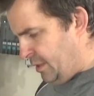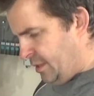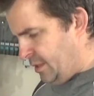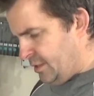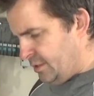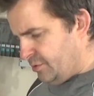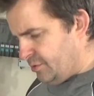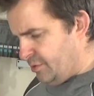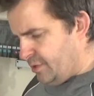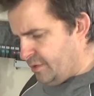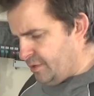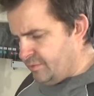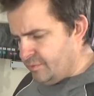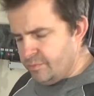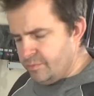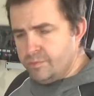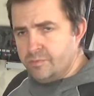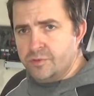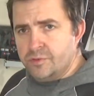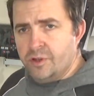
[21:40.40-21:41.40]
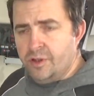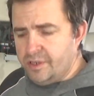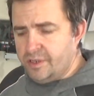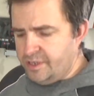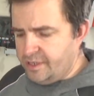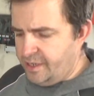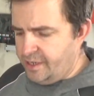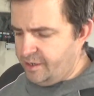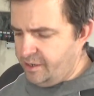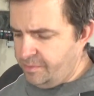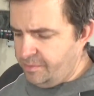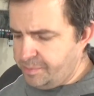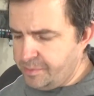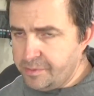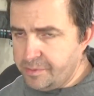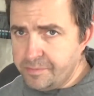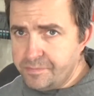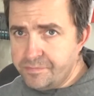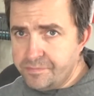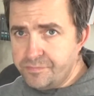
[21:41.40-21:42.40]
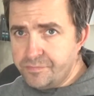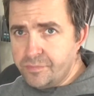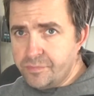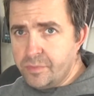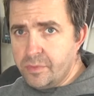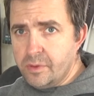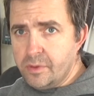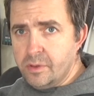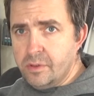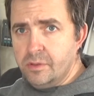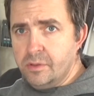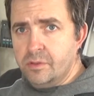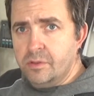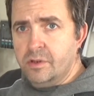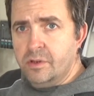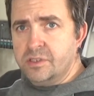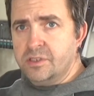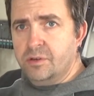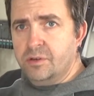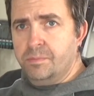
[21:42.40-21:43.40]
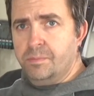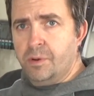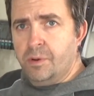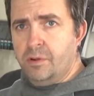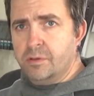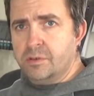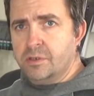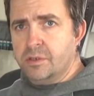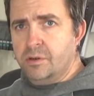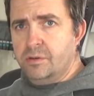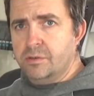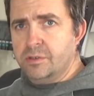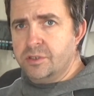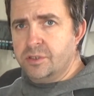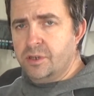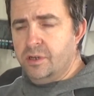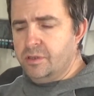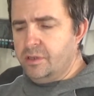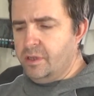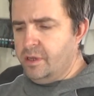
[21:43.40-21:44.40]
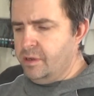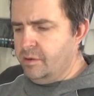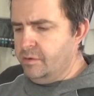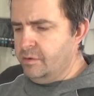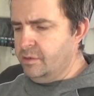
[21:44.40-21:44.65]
So right then, tidied that up. Nice little block to go on the side there.